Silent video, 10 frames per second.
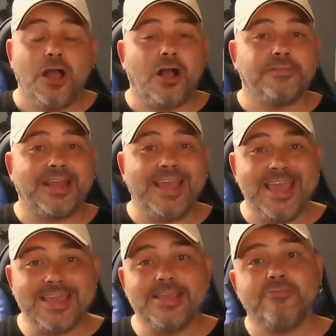after
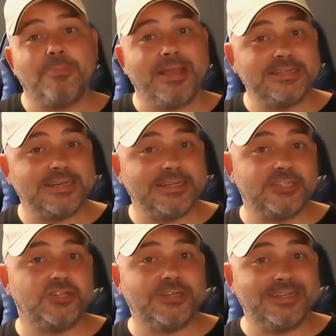he repeatedly
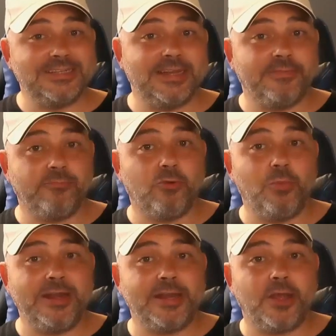stood in his living room
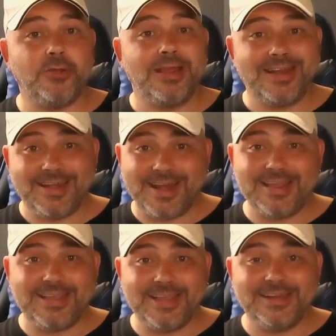window,
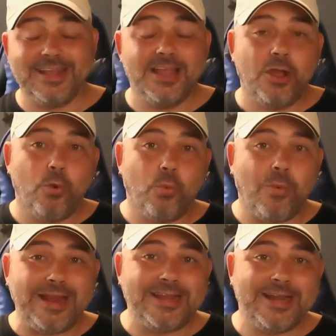naked,
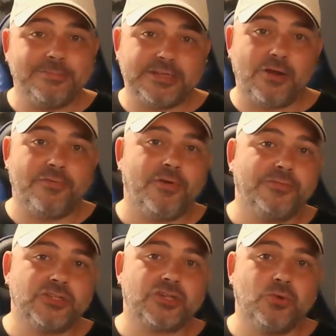wanking himself
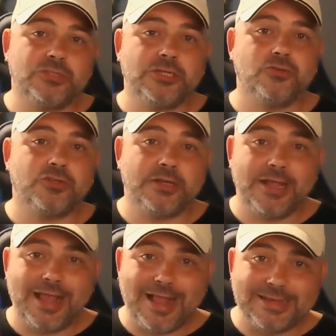off to school children
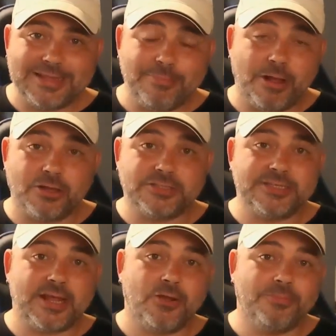as they passed
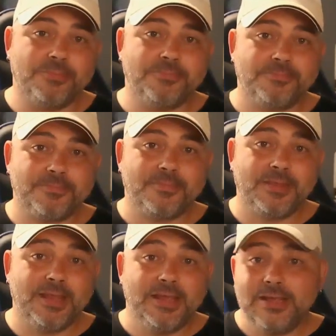his home.
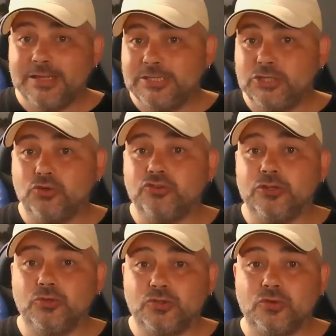
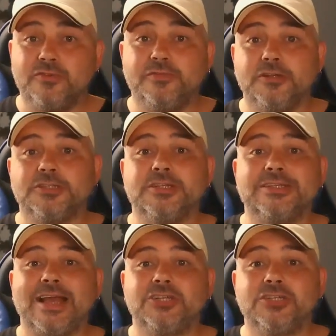Children who saw
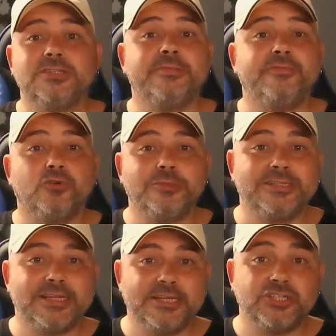Fullerton's actions informed a
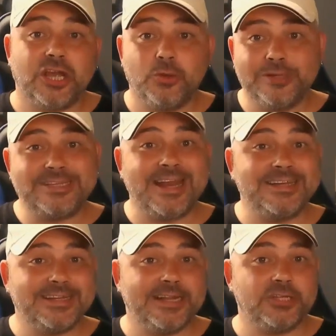teacher who
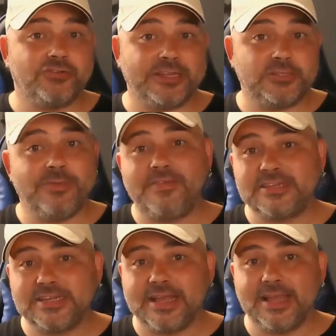attended the address to
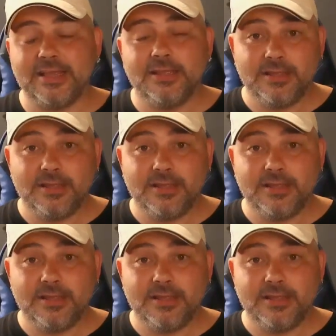investigate